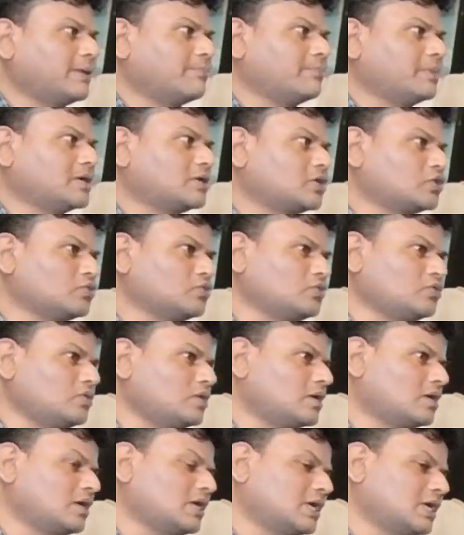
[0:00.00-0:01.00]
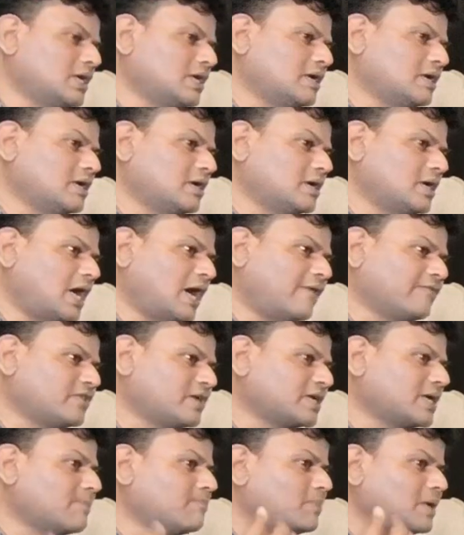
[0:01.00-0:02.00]
Number two,
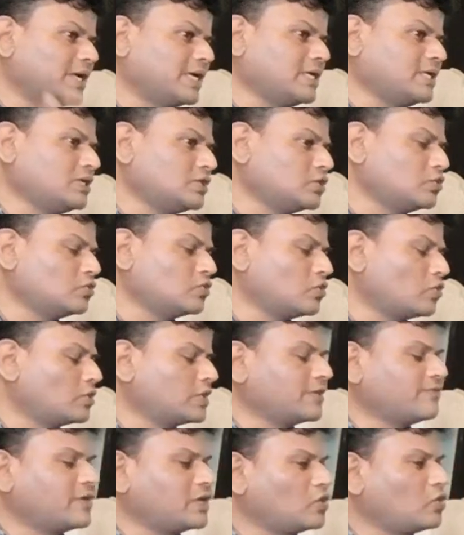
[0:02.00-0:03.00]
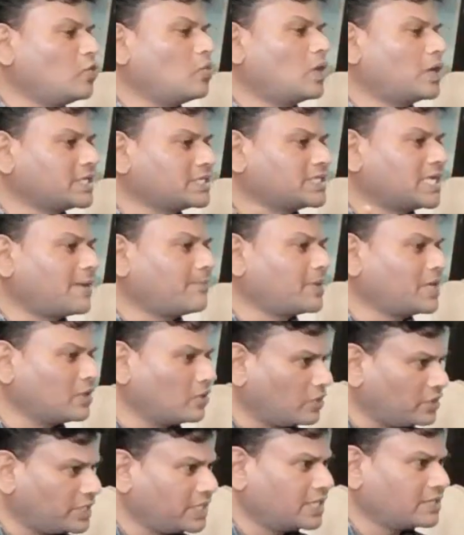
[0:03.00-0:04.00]
after applying, you don't even know what is
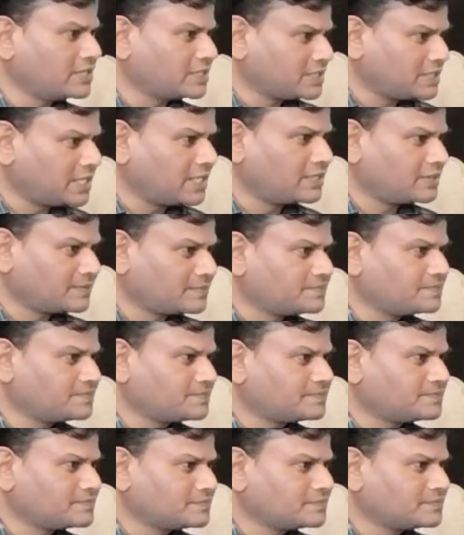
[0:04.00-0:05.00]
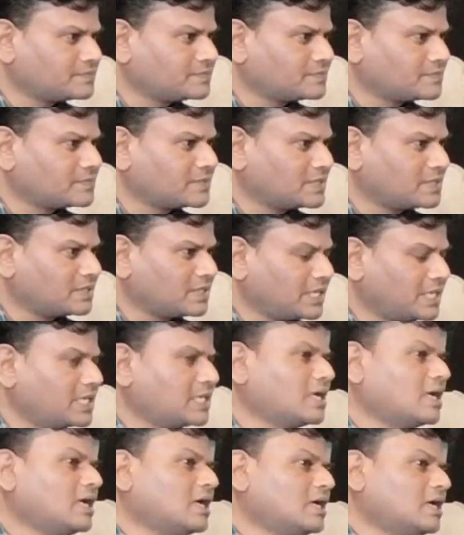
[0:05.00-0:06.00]
happening on the other side.
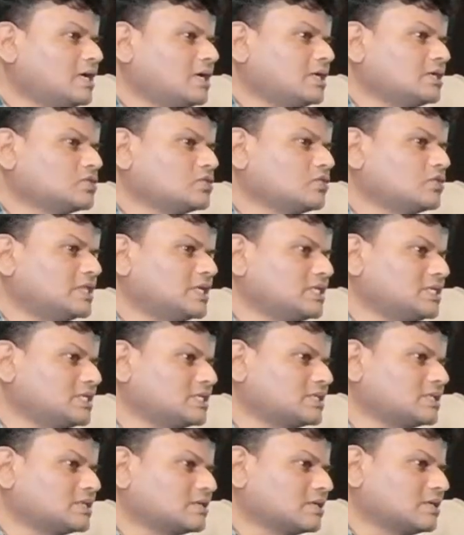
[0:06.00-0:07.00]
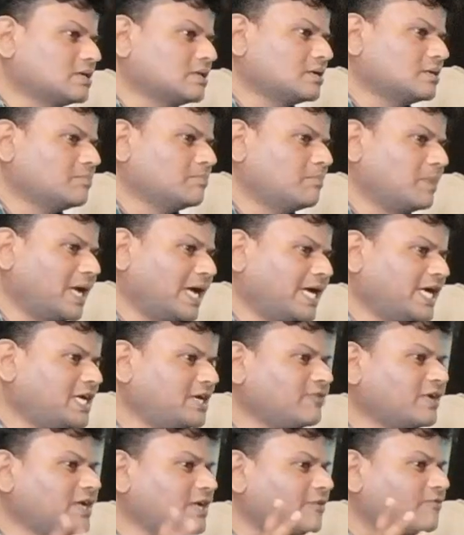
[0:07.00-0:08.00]
Right. So this
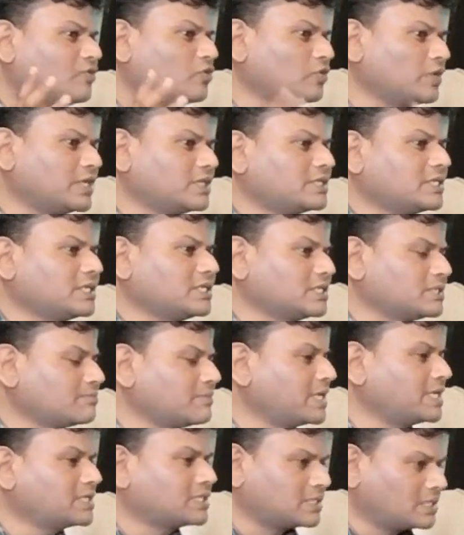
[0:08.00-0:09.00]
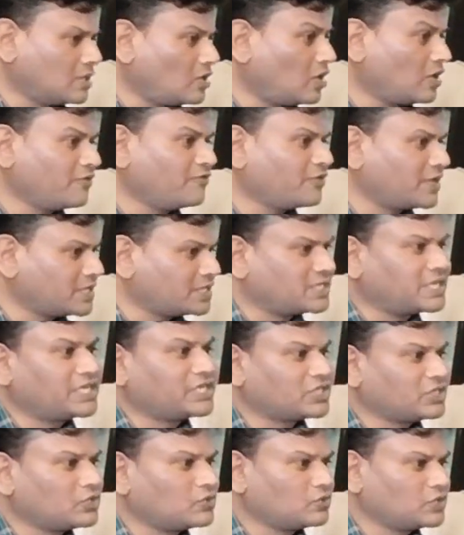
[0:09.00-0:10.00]
blind way of doing things makes a lot of
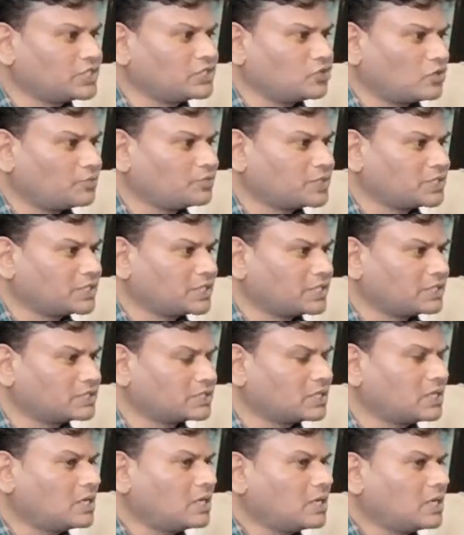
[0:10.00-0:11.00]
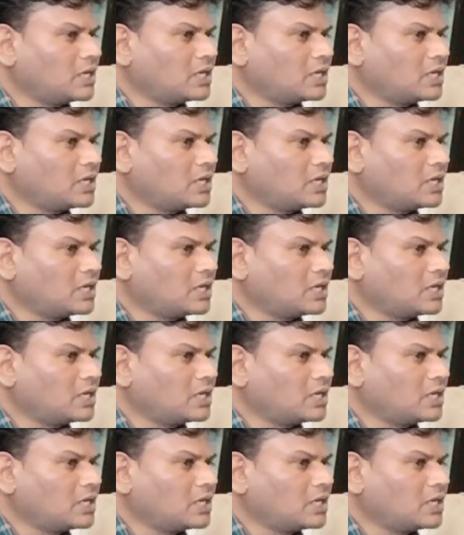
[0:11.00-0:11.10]
frustration to the job seekers.